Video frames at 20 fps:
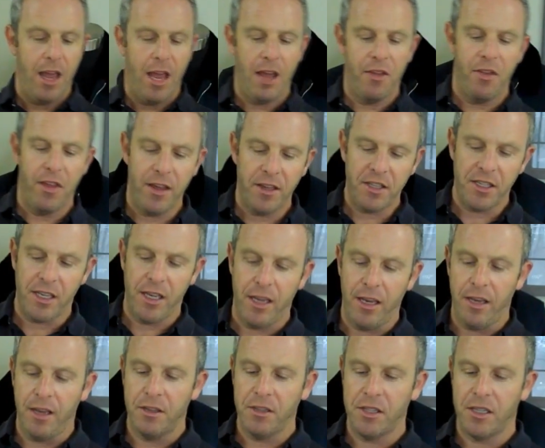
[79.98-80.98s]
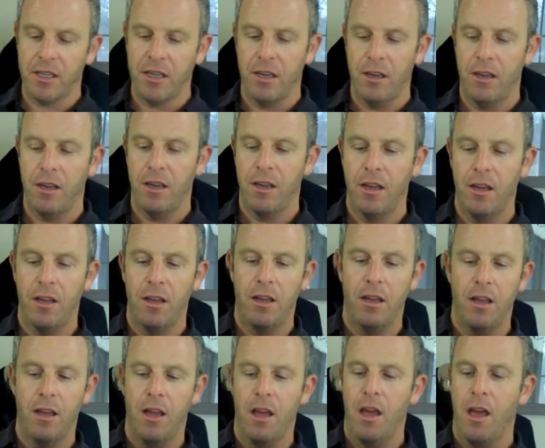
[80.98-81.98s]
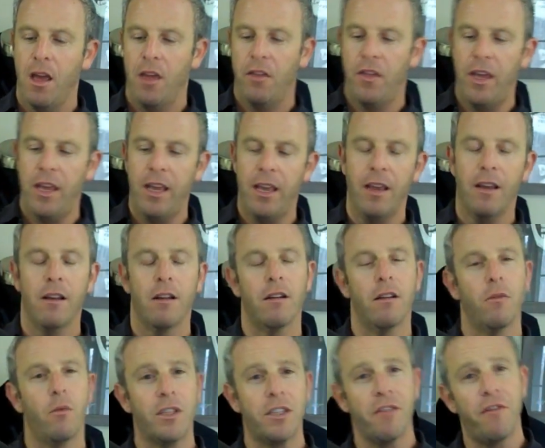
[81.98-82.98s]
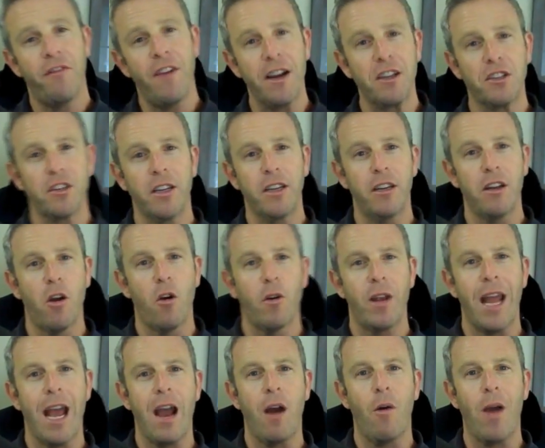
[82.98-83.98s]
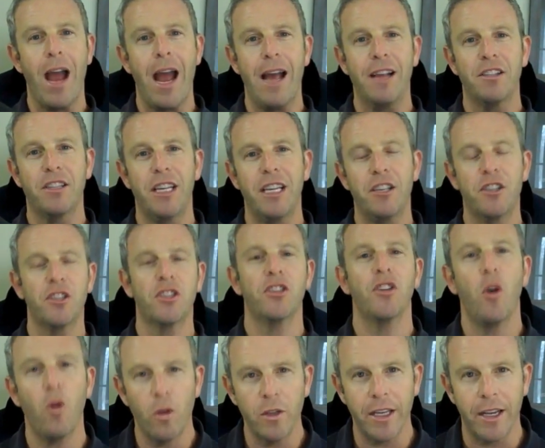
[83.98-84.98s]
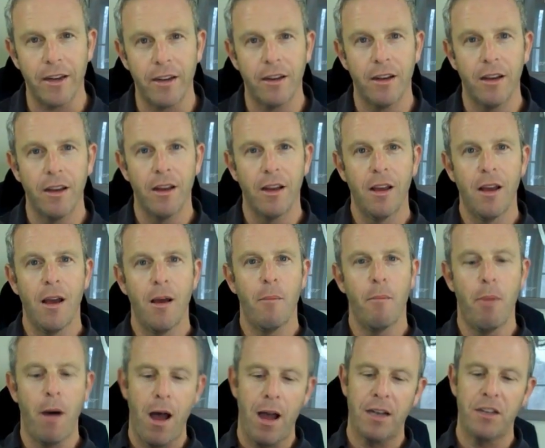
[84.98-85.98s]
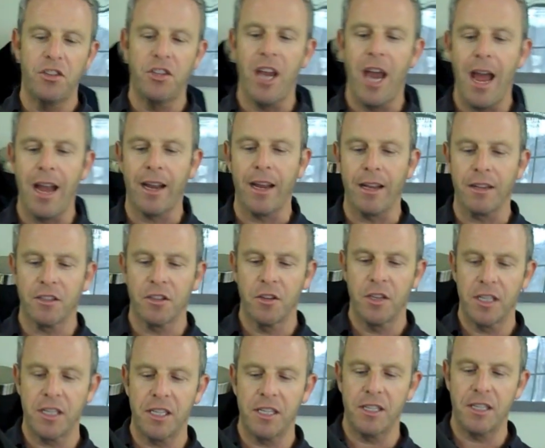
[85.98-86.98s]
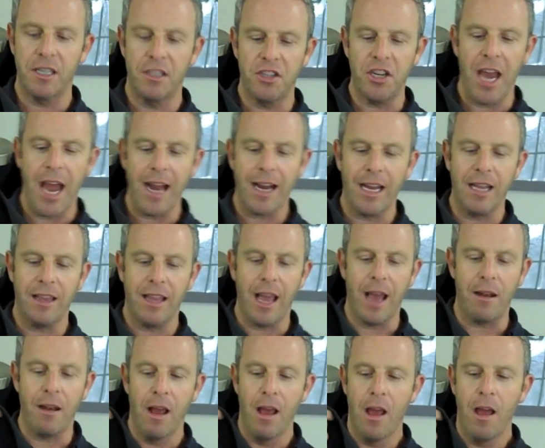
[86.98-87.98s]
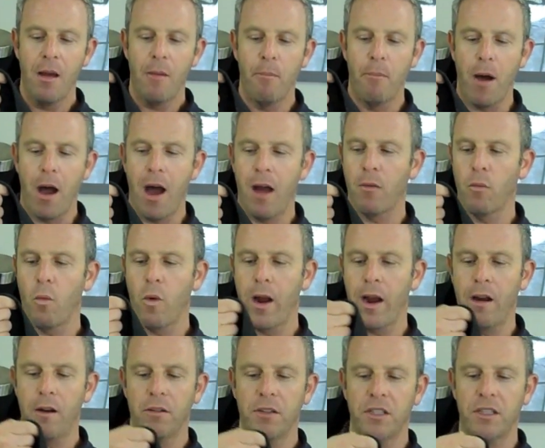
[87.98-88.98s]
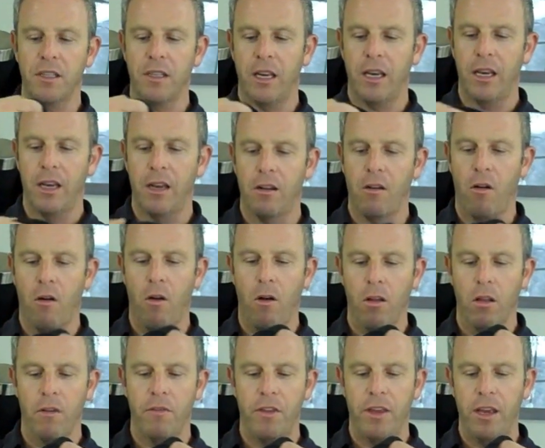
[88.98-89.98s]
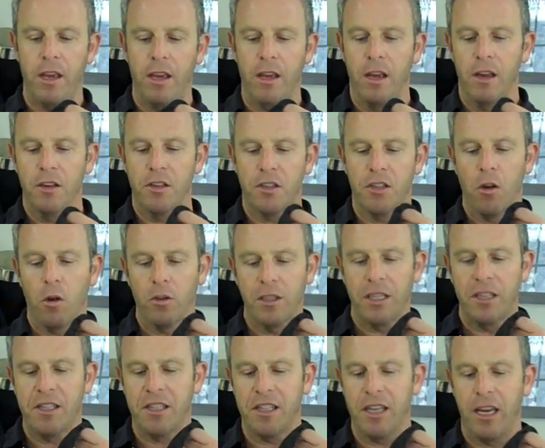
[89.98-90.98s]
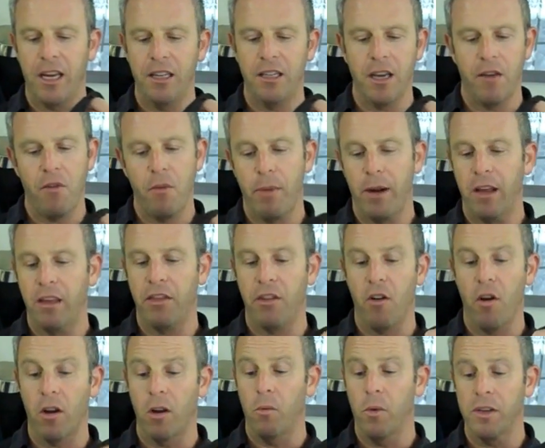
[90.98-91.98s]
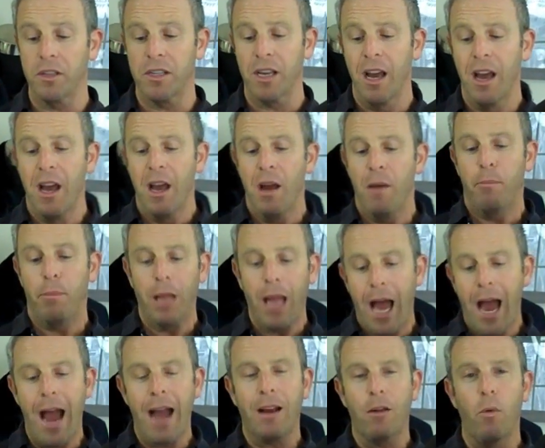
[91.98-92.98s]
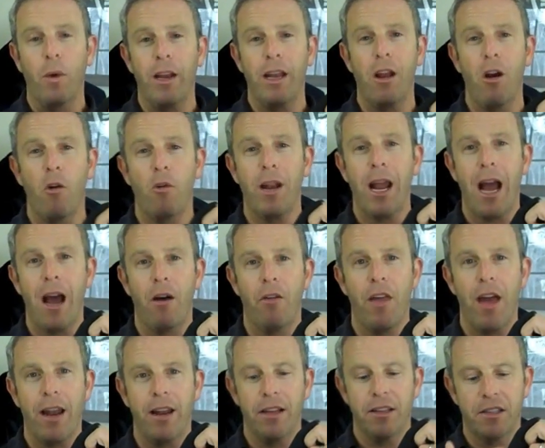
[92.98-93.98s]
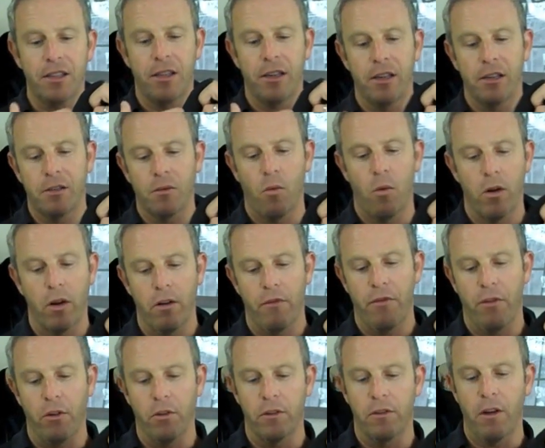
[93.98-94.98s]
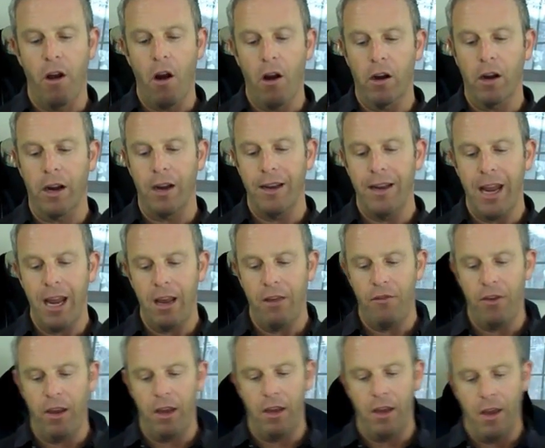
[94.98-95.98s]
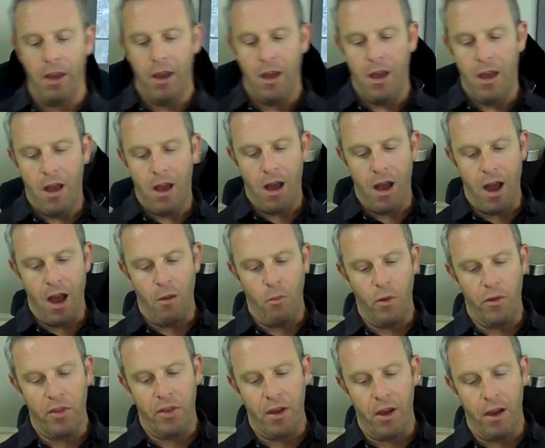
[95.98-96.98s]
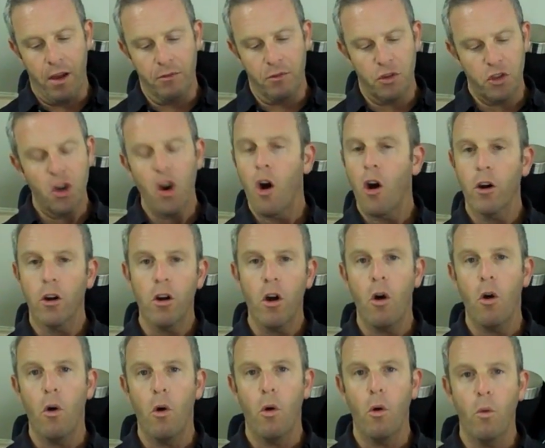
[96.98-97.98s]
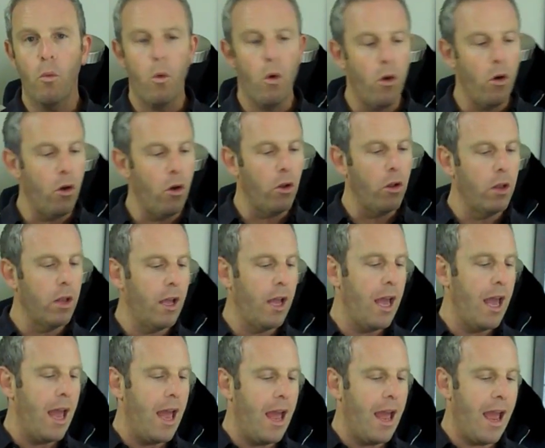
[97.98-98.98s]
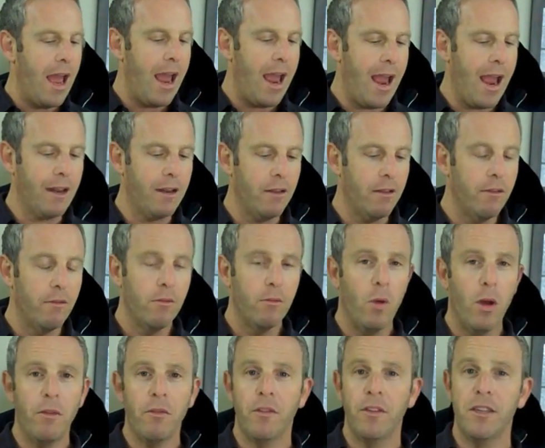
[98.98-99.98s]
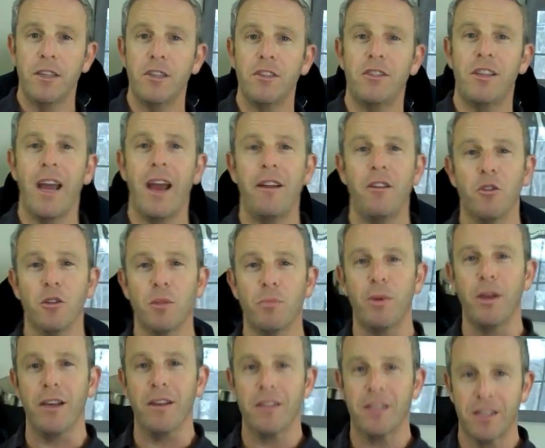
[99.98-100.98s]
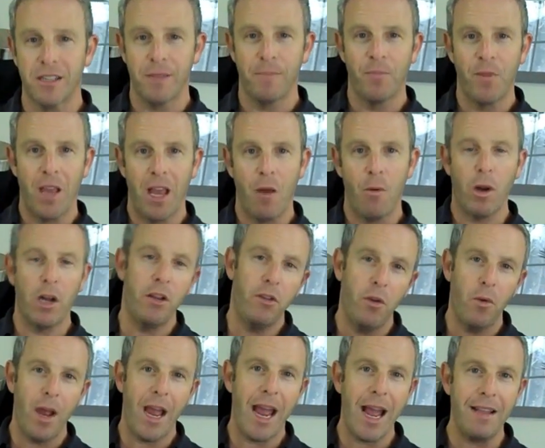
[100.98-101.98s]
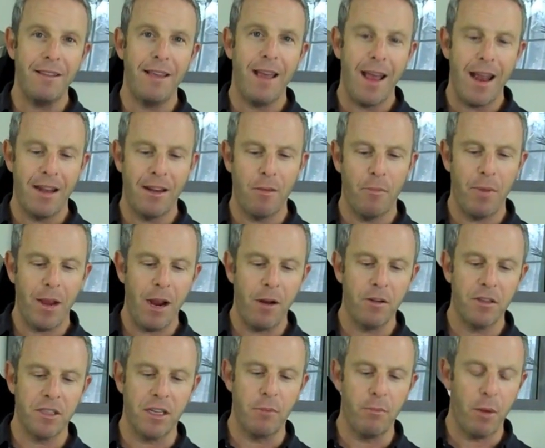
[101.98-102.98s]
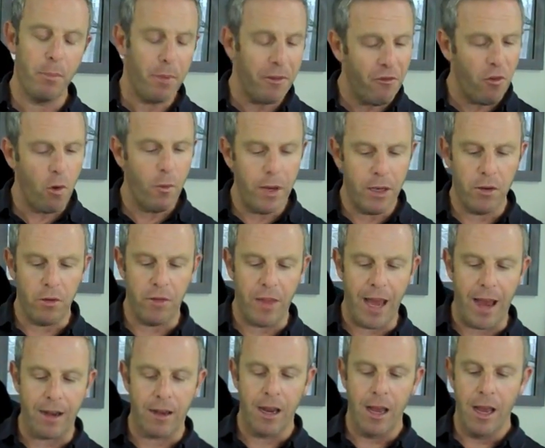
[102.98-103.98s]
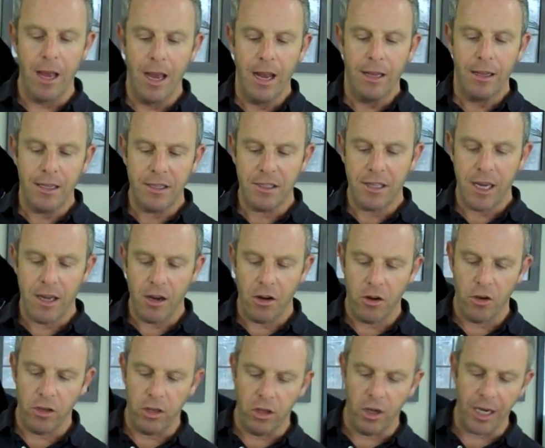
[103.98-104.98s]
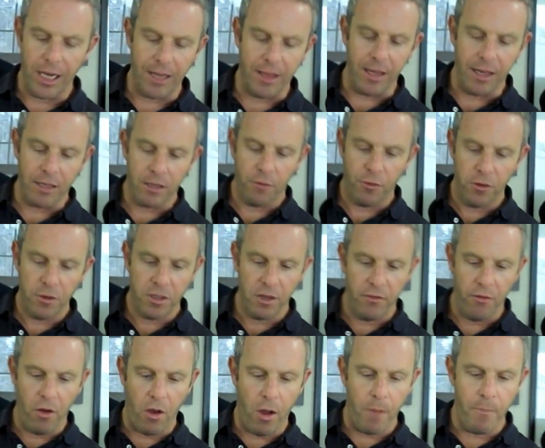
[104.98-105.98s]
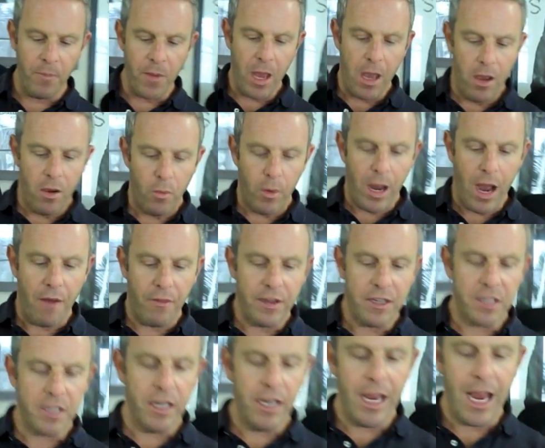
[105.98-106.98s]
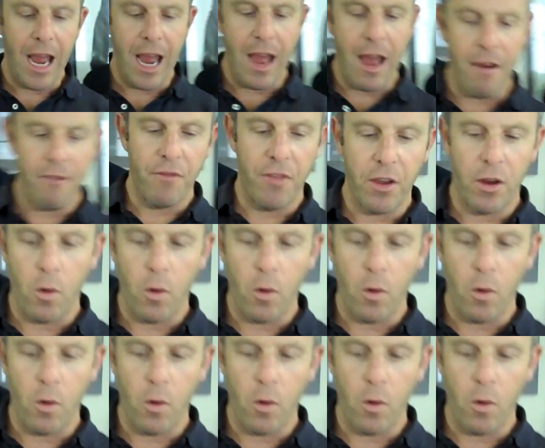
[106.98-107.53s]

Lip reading: And this is the what's affectionately known now as the Solden Bond jacket. So this is the jacket that Bond wears in all of the Solden scenes. Everybody thought it was black. We know now that it's this wonderful dark navy with a charcoal wool. And well, this is Daniel's piece. And we're going to do a head-to-head comparison. But before we do that, let's take a good look at this. First of all, we obviously have the